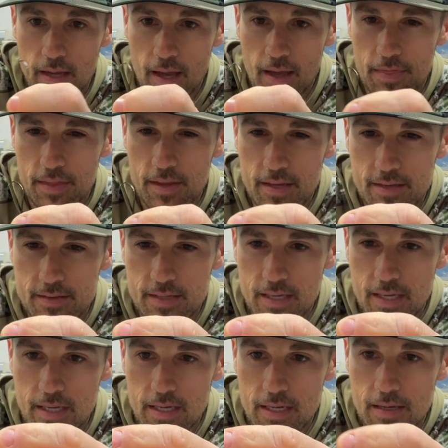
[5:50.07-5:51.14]
I think it's
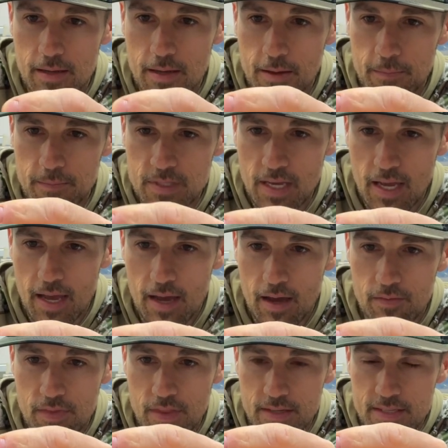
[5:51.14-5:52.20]
key to
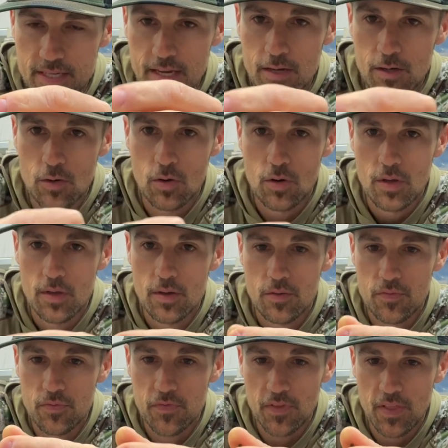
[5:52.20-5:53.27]
have the tail
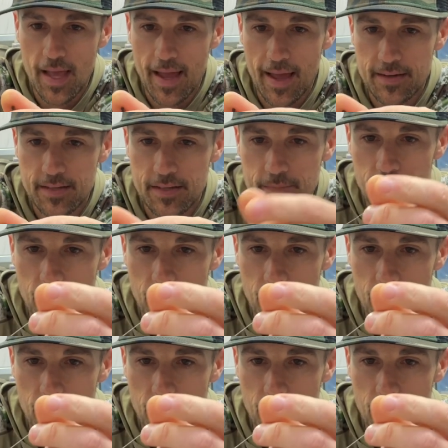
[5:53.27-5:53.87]
flat